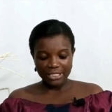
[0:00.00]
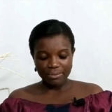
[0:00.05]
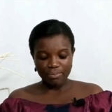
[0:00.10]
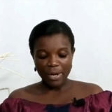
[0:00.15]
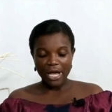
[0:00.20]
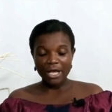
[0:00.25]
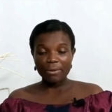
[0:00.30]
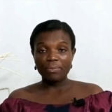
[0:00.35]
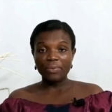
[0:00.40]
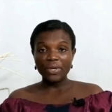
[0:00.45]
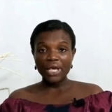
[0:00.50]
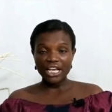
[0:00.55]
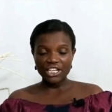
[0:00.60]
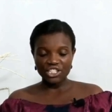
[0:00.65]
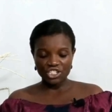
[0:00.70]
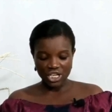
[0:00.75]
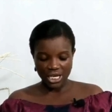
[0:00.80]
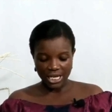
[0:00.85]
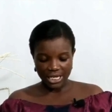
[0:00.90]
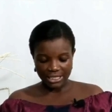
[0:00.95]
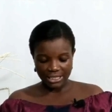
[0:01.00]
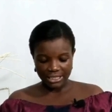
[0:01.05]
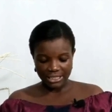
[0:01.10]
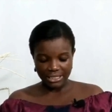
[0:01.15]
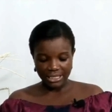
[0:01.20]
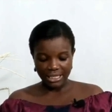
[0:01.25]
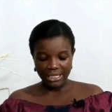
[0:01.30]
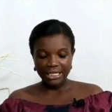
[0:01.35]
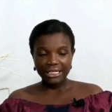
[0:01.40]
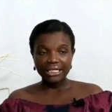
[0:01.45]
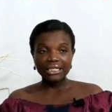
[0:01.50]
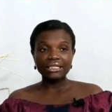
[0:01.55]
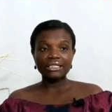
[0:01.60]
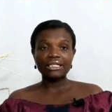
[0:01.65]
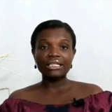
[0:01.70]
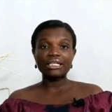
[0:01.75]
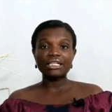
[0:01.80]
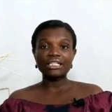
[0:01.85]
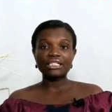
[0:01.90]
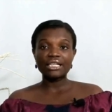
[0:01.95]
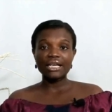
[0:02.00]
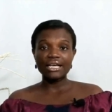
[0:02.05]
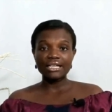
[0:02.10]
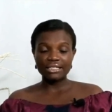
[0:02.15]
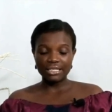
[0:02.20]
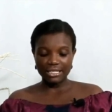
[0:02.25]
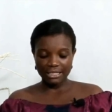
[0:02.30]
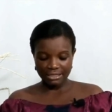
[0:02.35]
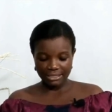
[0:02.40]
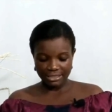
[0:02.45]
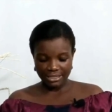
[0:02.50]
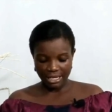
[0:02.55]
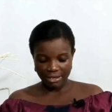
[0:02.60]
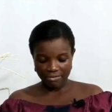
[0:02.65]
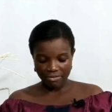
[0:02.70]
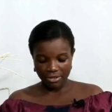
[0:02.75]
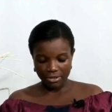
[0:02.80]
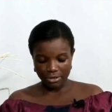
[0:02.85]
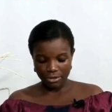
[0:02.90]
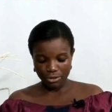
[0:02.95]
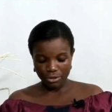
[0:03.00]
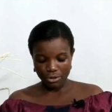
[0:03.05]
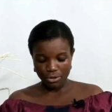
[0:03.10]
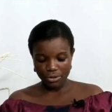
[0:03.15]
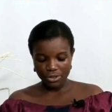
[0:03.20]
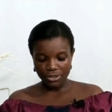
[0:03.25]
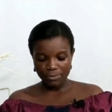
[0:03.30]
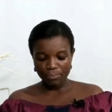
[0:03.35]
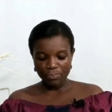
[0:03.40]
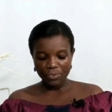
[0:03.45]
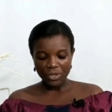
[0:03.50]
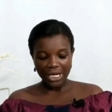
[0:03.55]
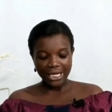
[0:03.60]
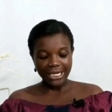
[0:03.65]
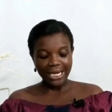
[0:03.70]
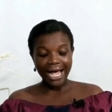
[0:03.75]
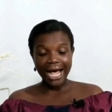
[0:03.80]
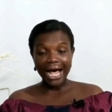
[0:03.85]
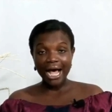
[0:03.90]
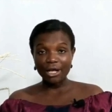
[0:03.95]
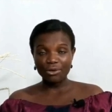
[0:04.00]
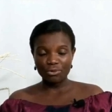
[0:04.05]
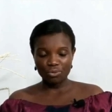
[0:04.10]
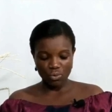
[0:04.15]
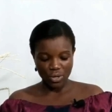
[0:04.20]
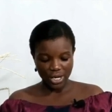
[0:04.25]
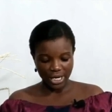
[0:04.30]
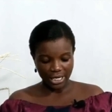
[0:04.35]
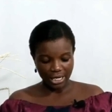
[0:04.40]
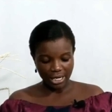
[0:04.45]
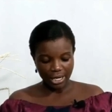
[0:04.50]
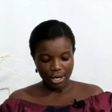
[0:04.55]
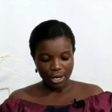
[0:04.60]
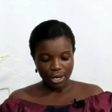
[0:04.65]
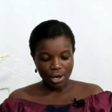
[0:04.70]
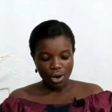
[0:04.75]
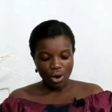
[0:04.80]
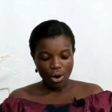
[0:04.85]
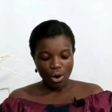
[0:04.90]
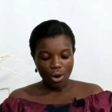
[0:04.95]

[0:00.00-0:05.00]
But by patience, diligence in serving the Lord, and hard work,